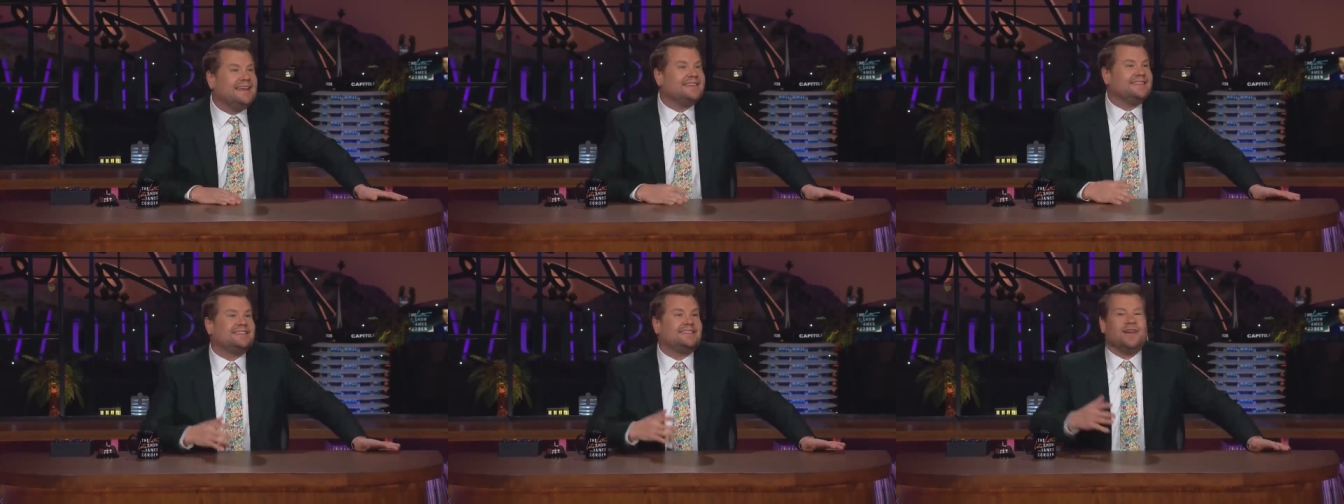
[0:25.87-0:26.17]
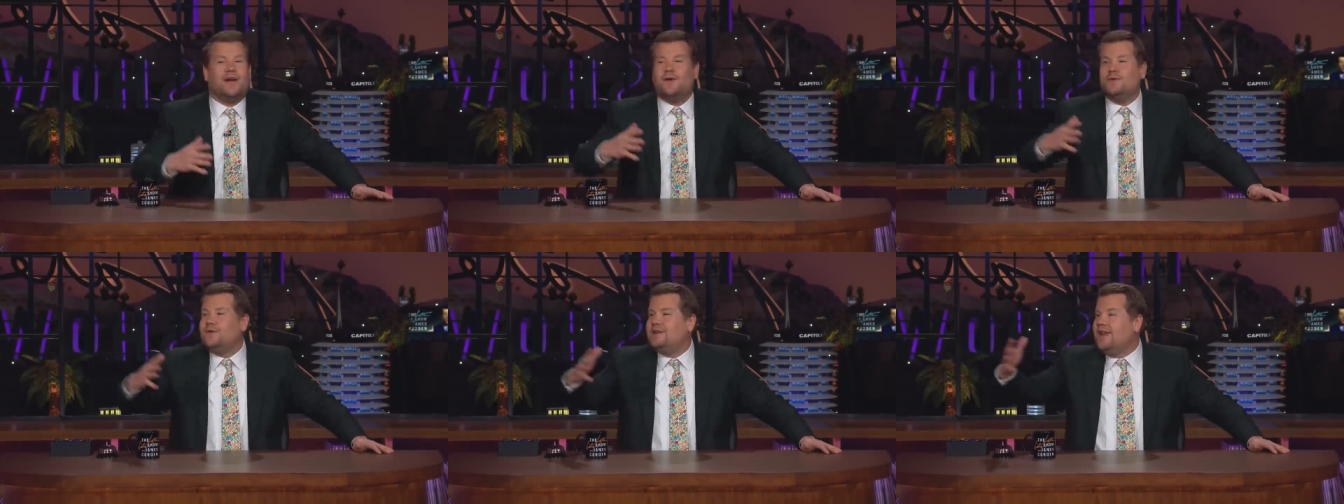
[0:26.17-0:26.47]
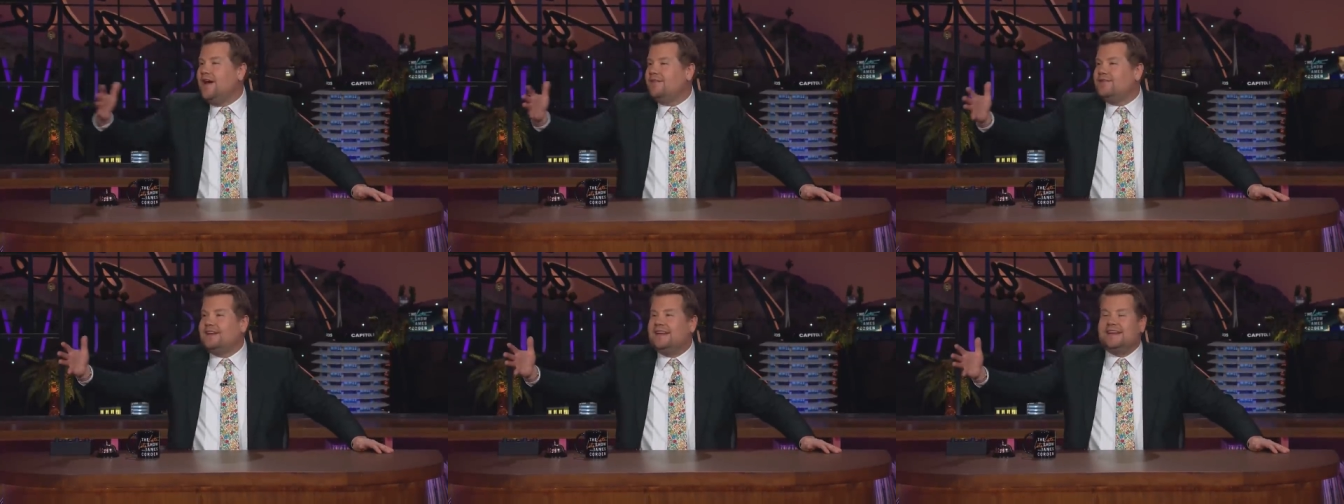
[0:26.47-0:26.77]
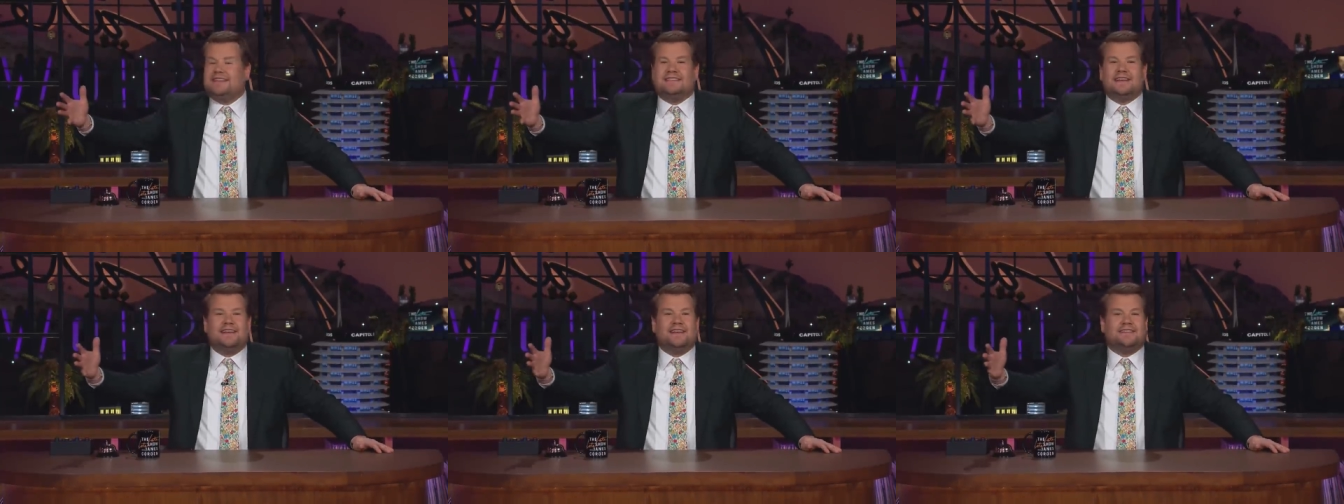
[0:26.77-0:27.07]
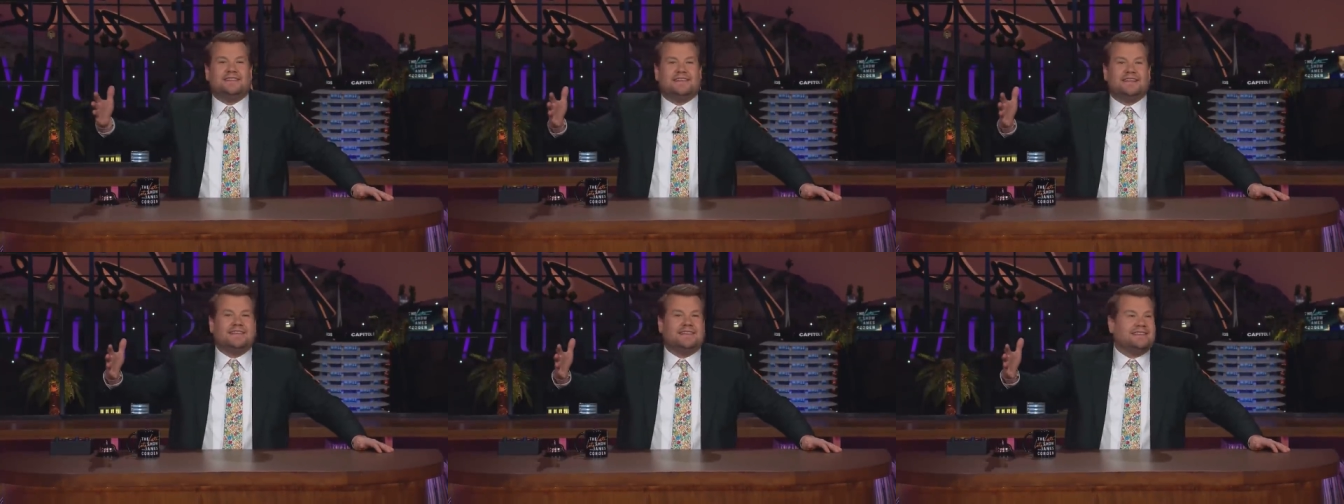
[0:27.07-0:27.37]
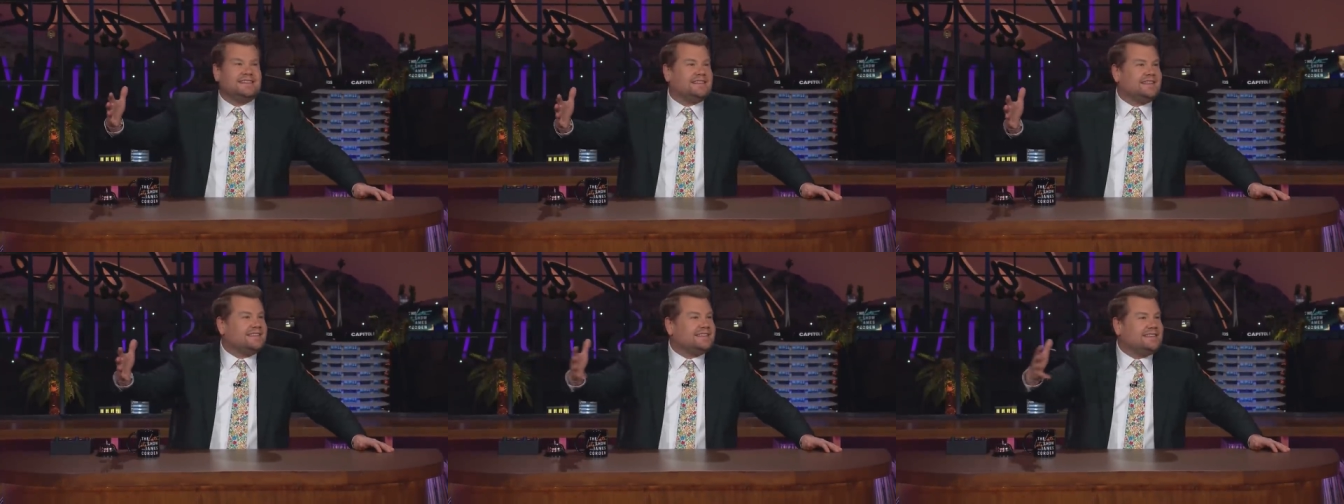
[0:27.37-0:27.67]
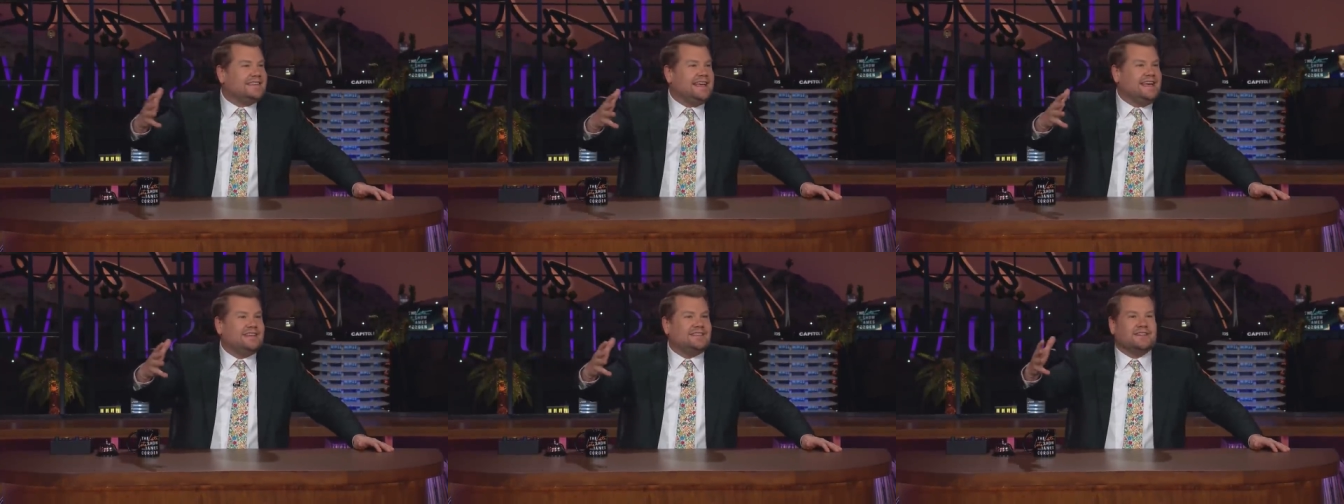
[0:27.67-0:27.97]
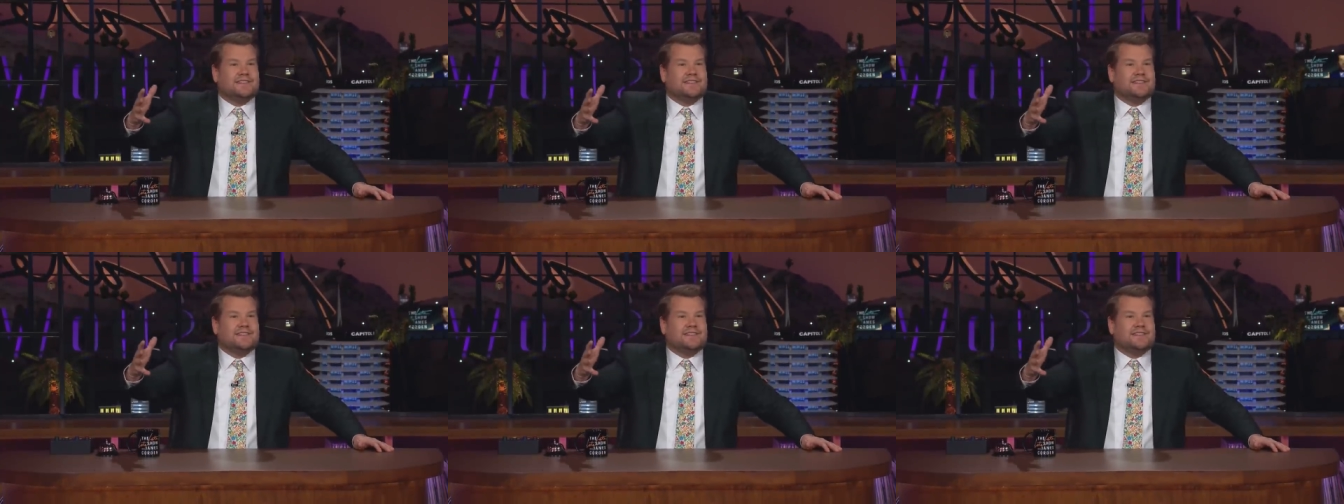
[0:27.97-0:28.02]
It's so lovely to, to, to see